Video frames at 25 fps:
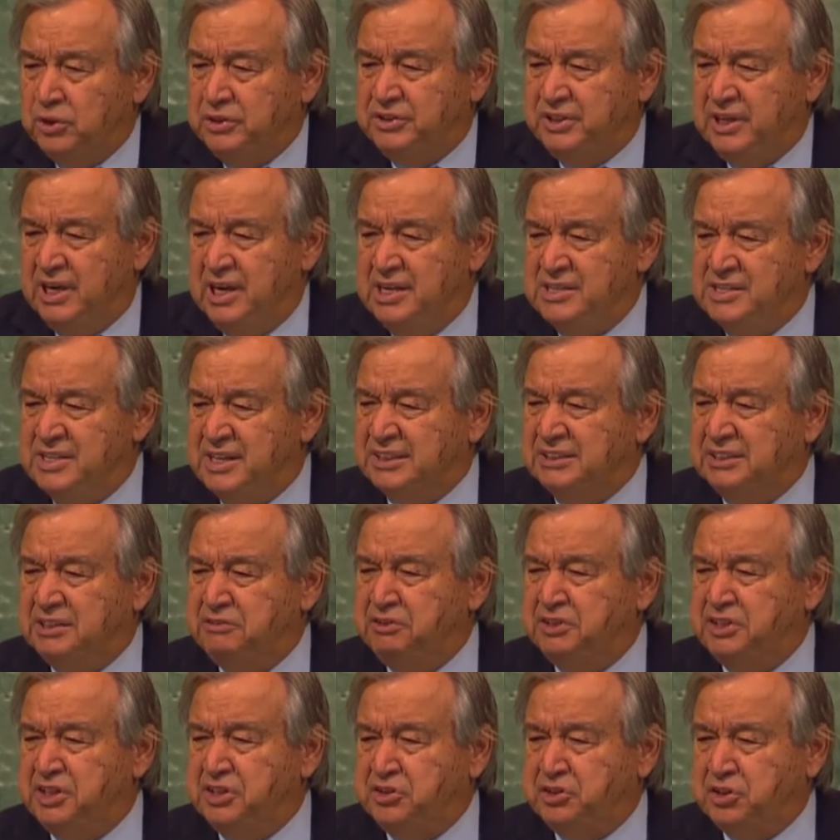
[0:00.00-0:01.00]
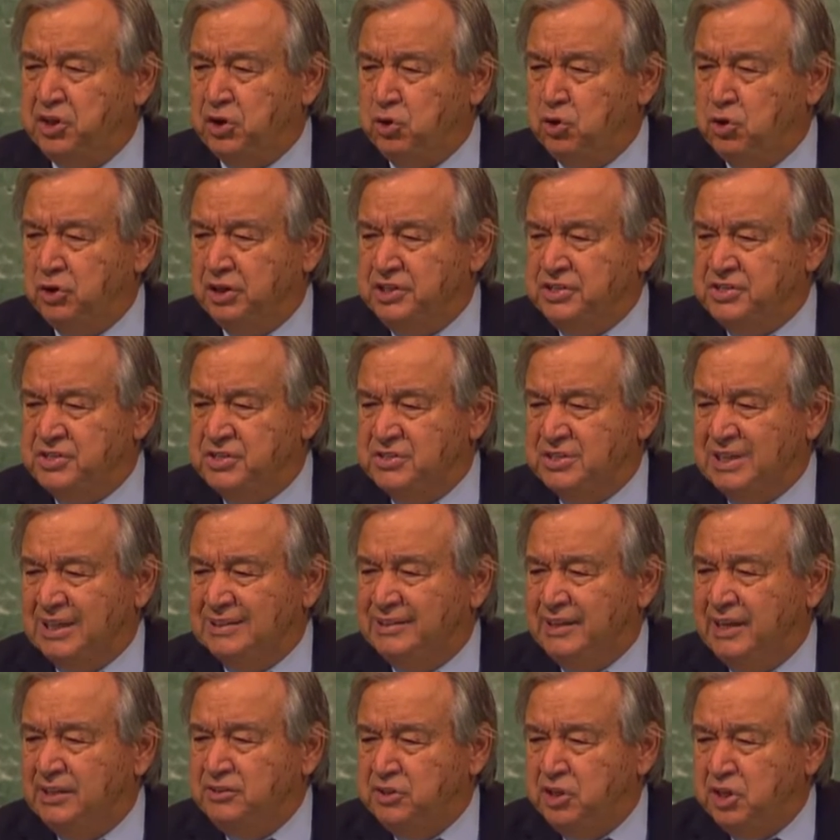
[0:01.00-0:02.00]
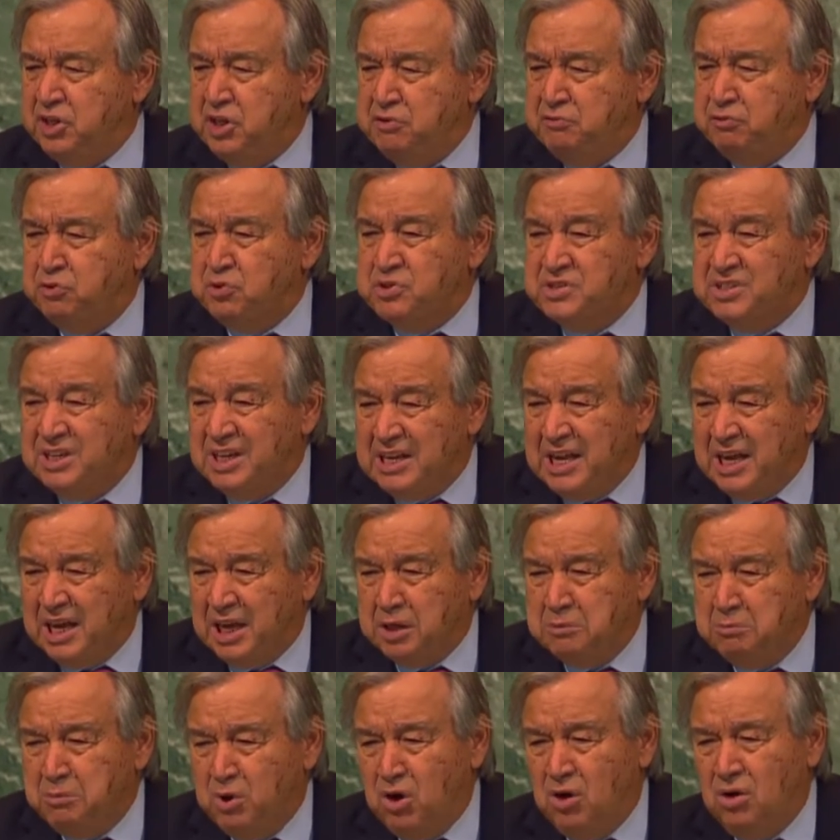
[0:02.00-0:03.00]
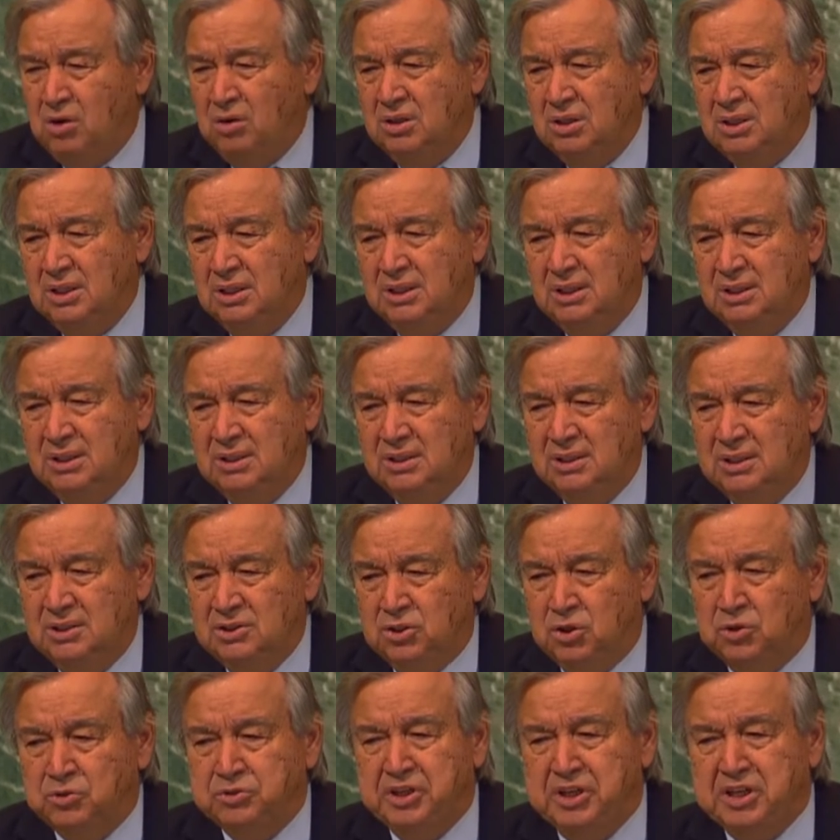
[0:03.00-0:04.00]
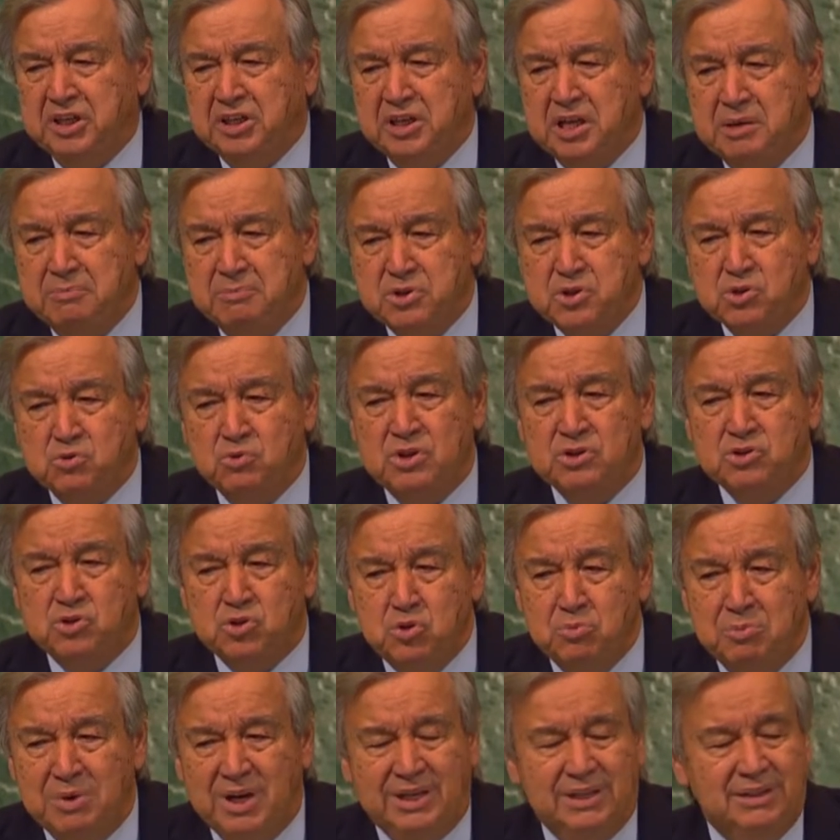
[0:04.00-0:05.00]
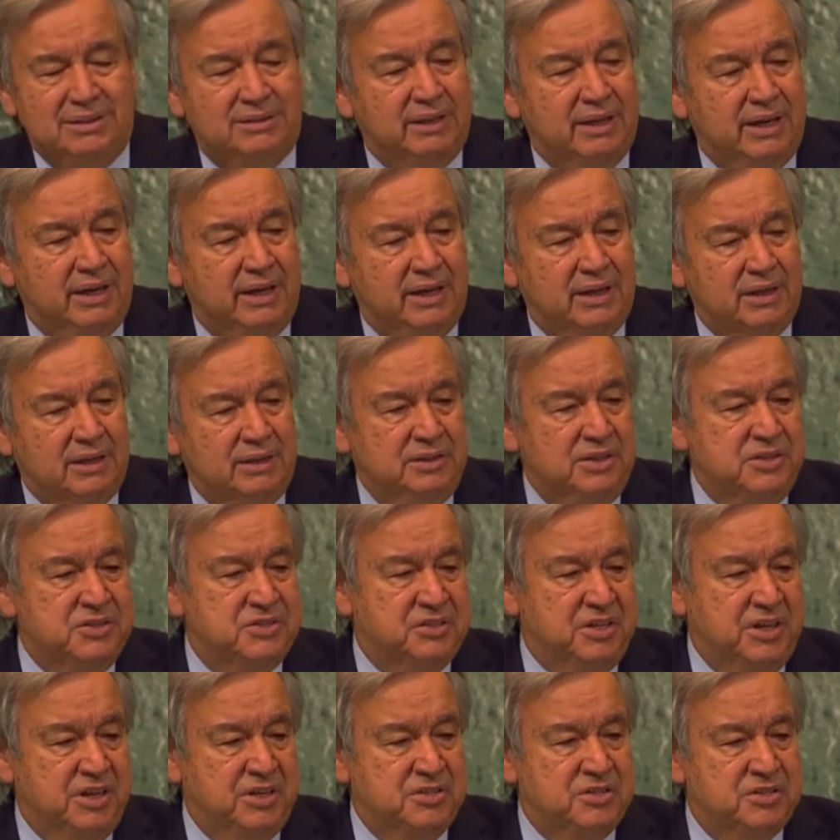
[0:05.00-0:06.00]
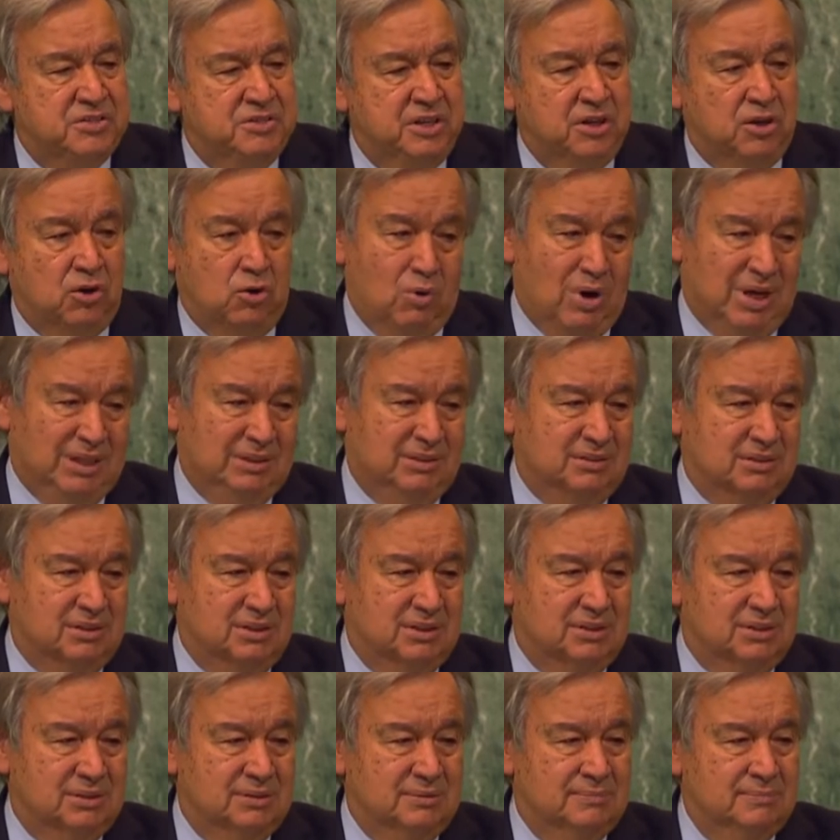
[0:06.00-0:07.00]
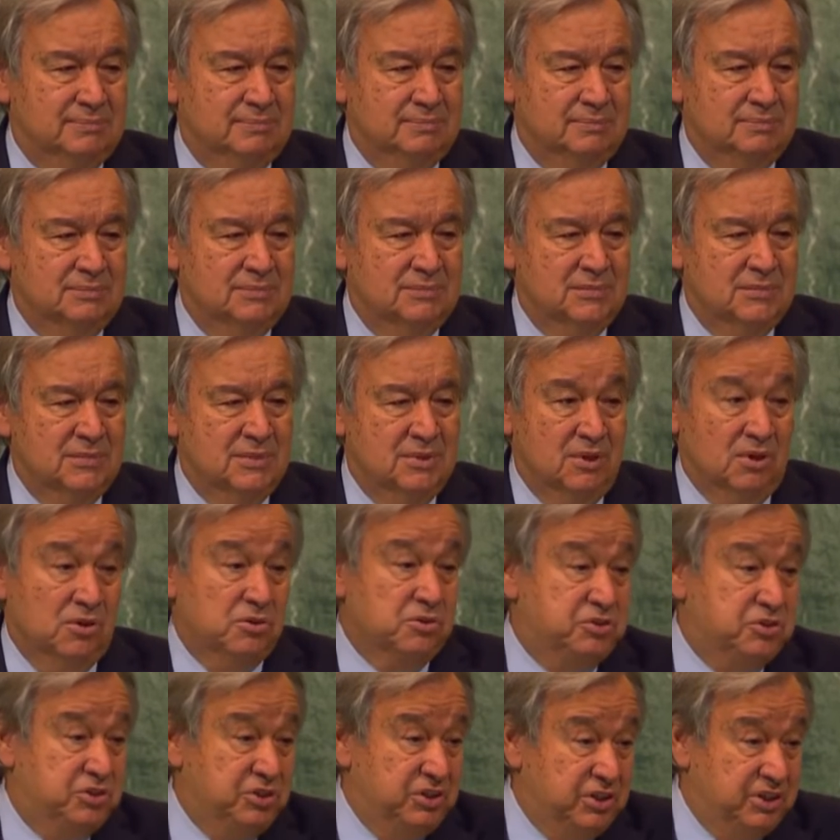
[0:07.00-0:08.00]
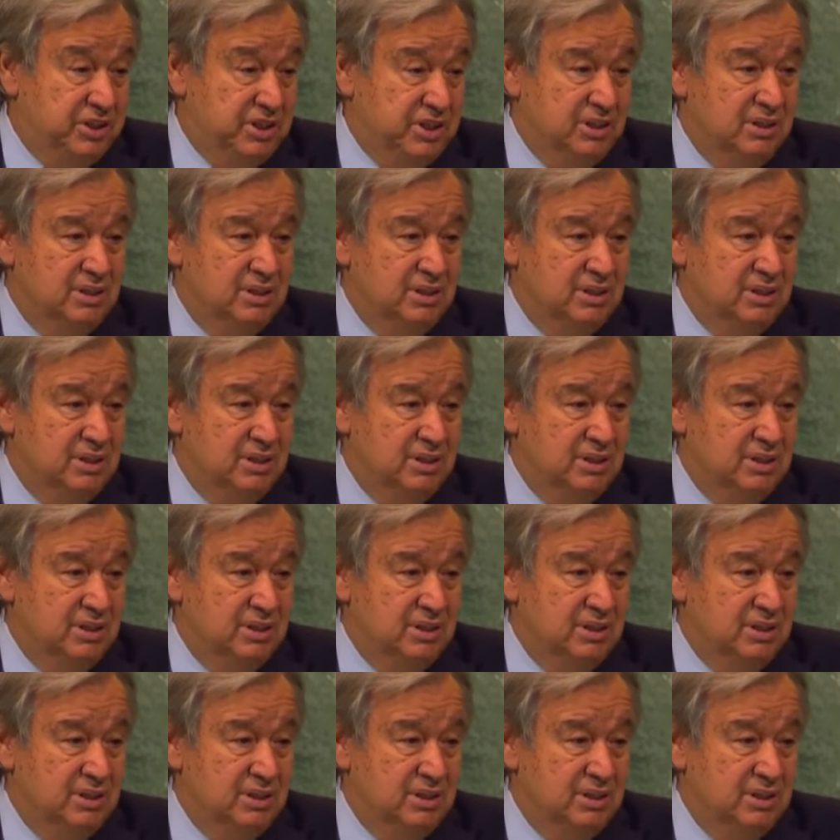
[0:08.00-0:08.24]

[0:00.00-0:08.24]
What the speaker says: In the Sahel, alarming levels of insecurity and terrorist activity amidst rising humanitarian needs continue to grow.